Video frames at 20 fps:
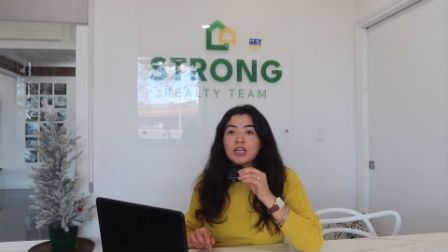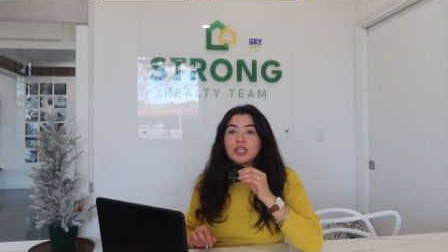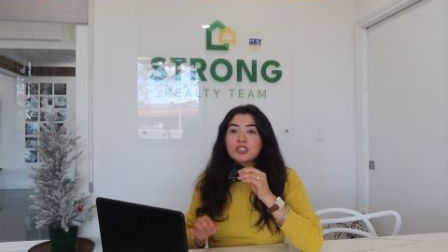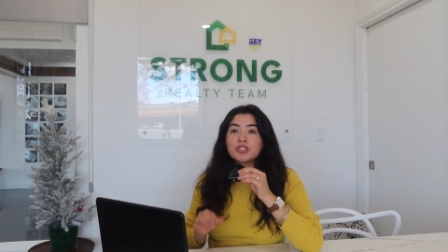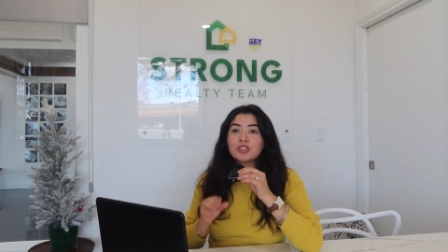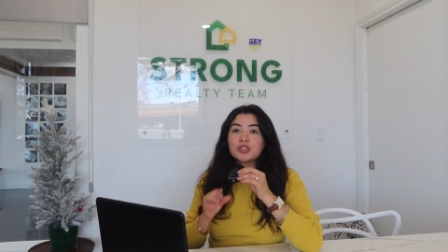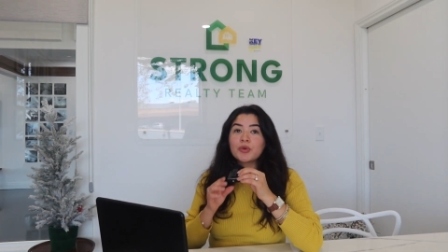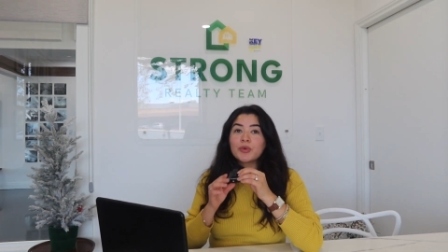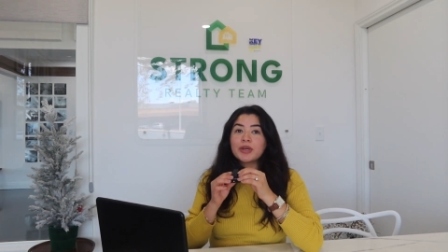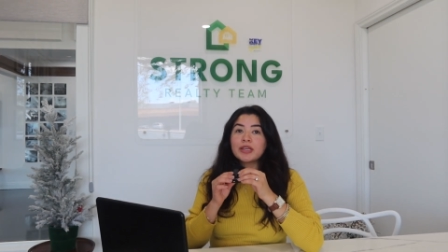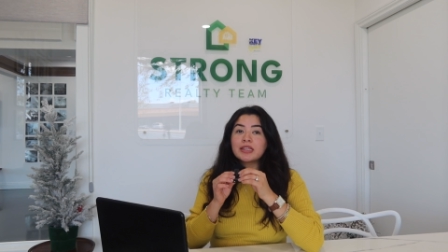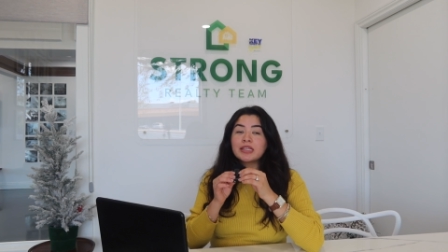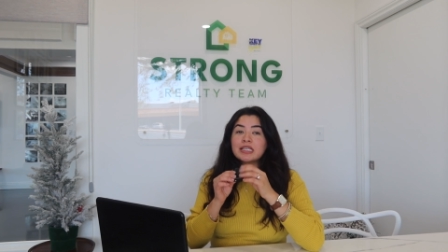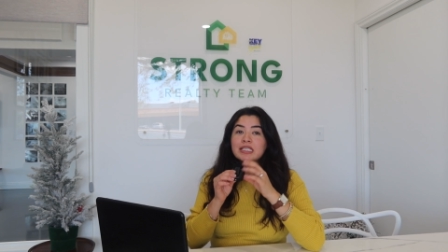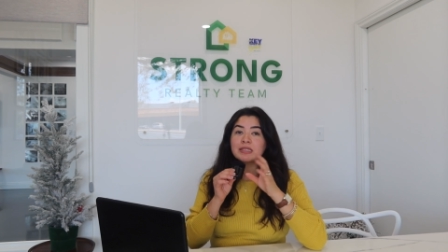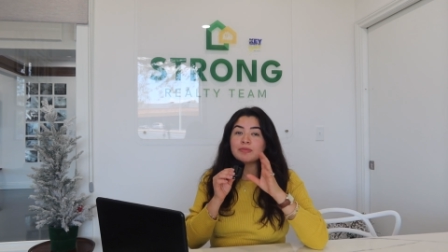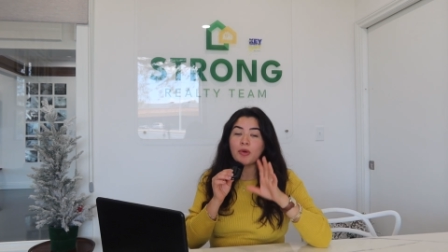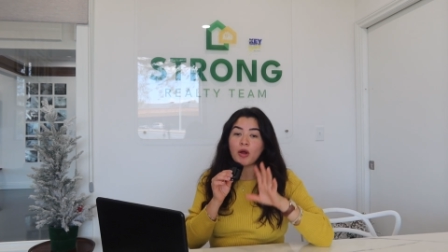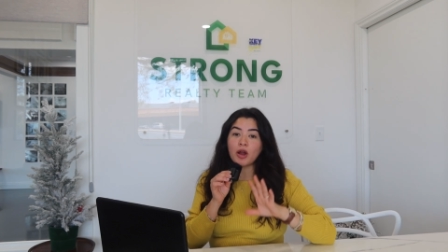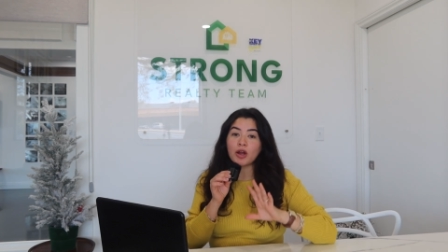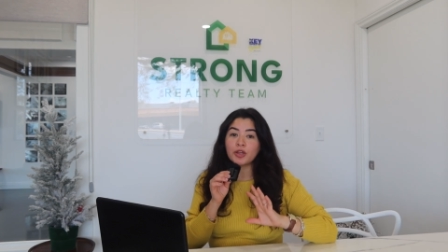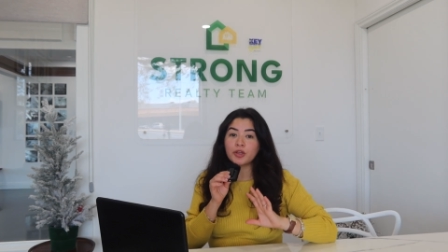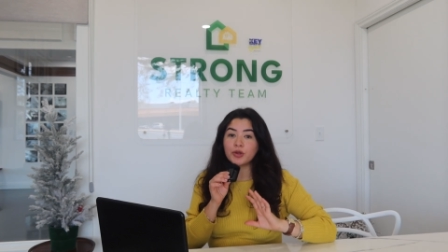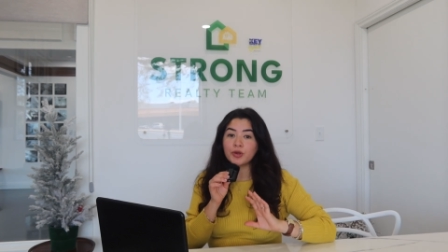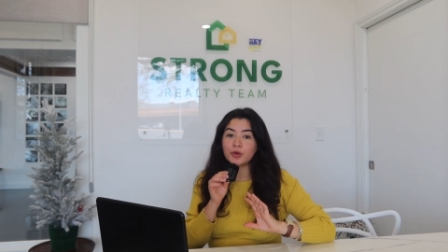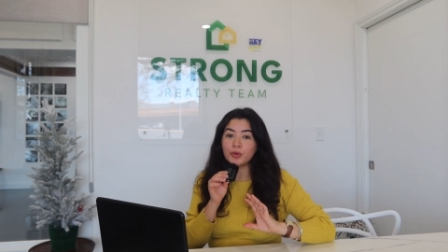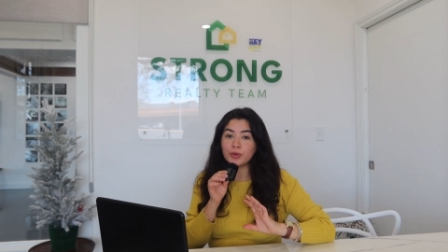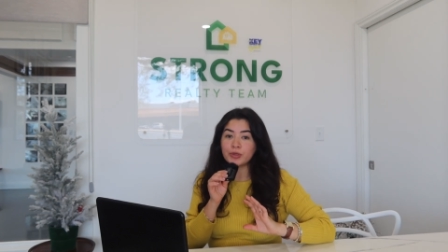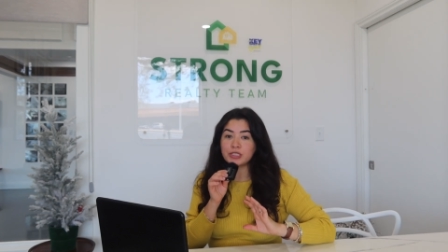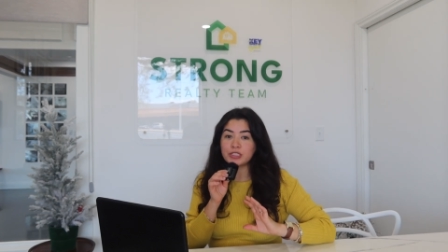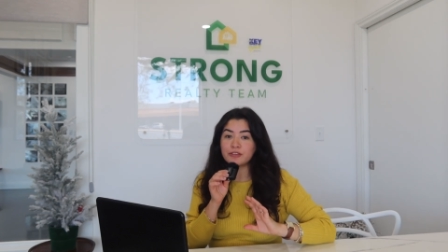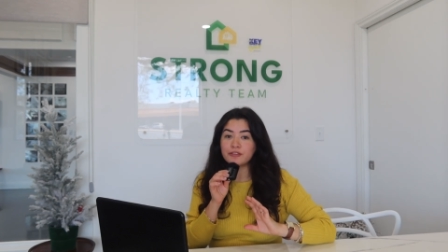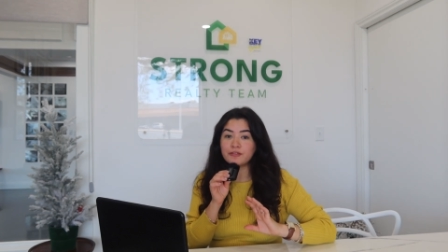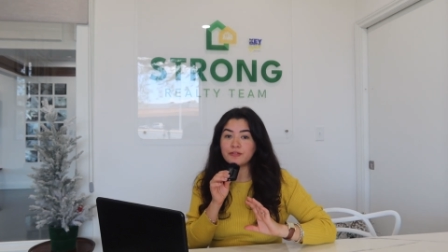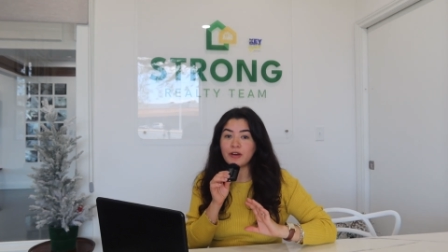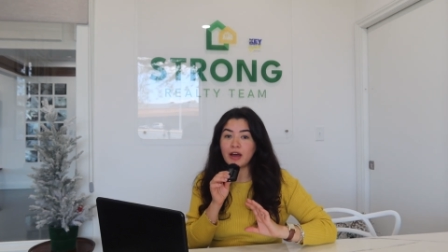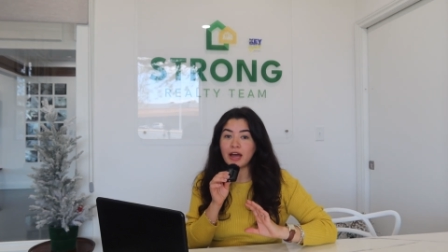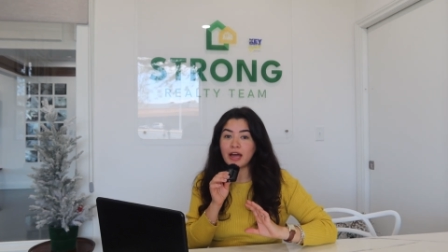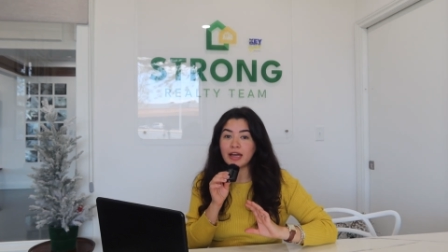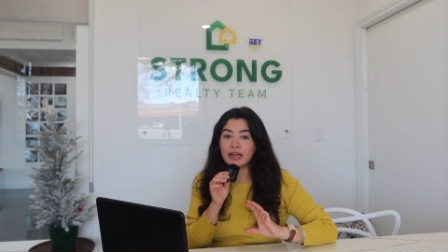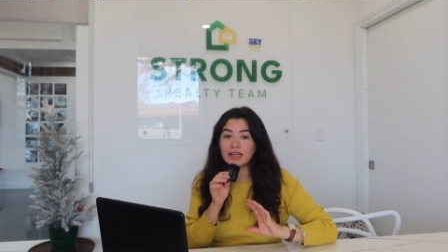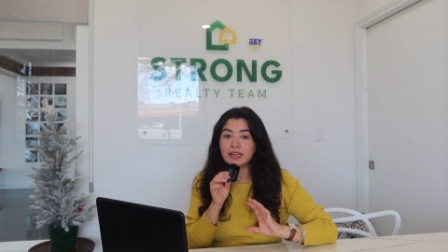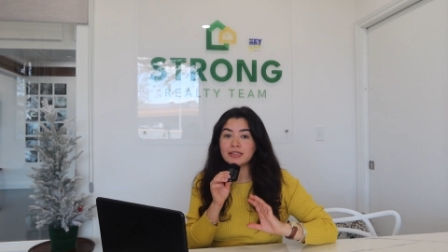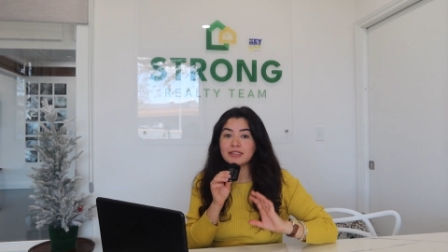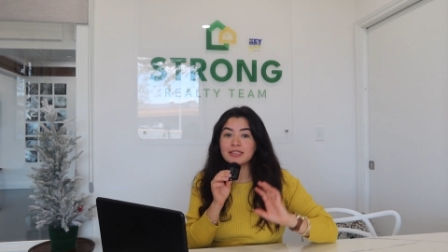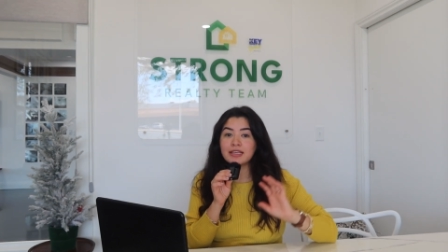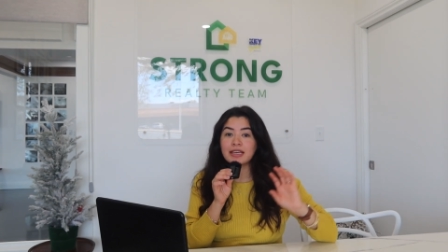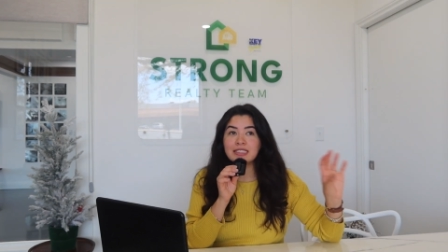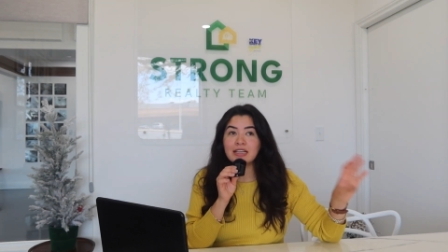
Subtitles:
So in this park, you're going to find